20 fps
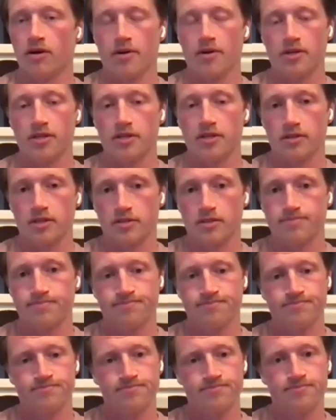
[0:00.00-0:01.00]
well. How are you doing?
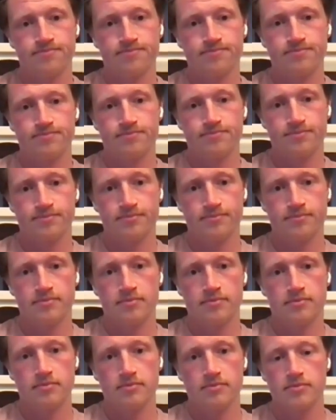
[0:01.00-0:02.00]
I'm very well.
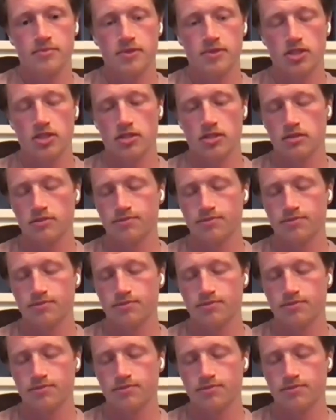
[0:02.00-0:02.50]
Yes, uh,